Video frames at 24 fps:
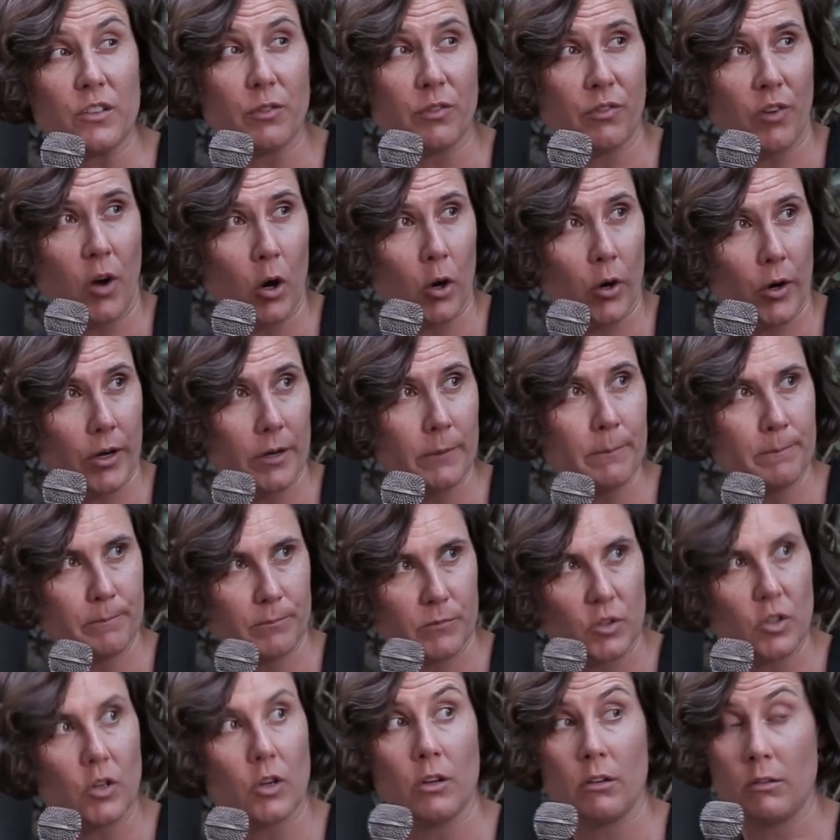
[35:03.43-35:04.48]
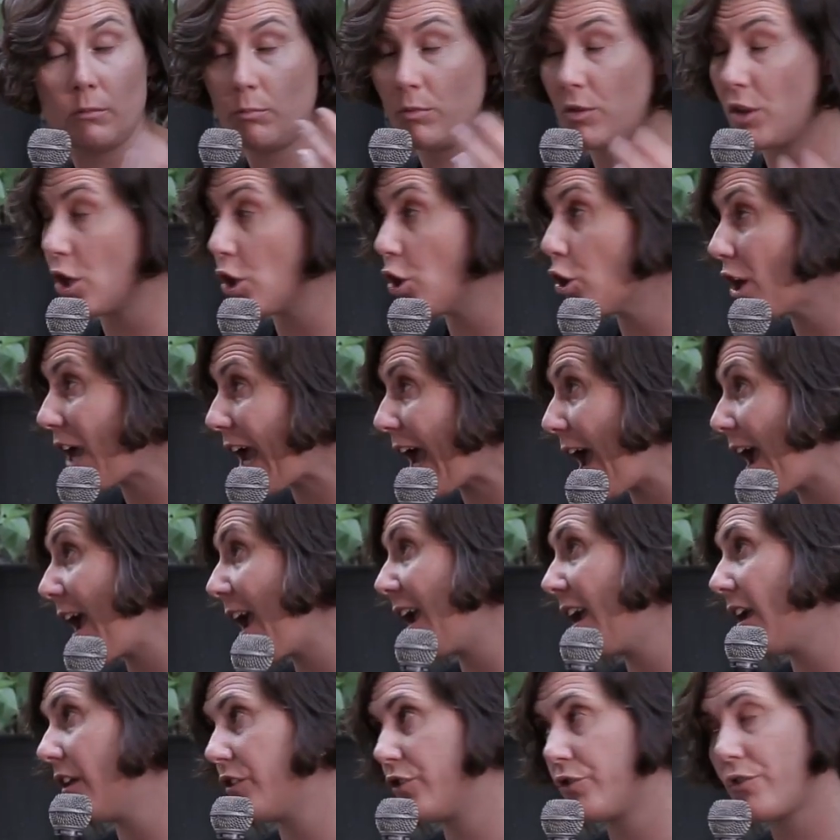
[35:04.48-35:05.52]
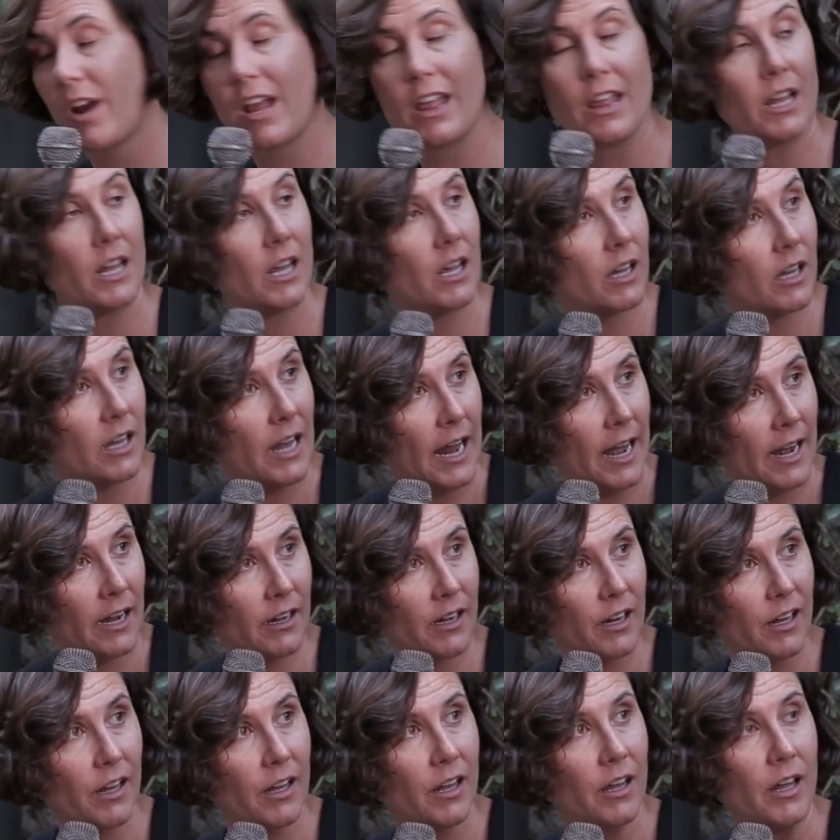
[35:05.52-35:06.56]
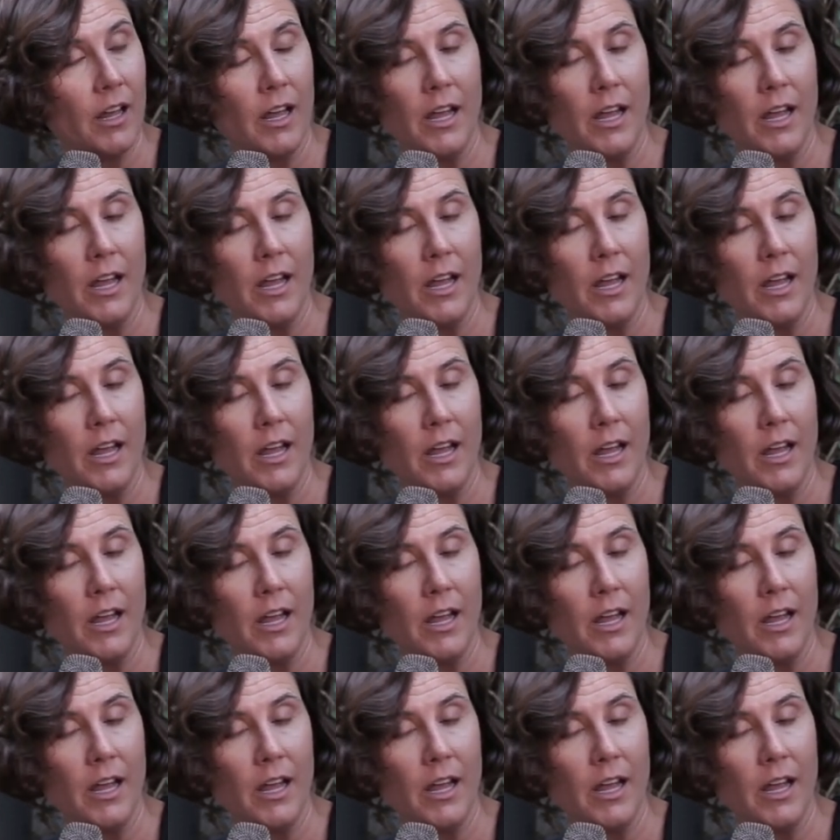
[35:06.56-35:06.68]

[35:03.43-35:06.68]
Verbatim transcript: foreign, so the UK, Australia, Canada,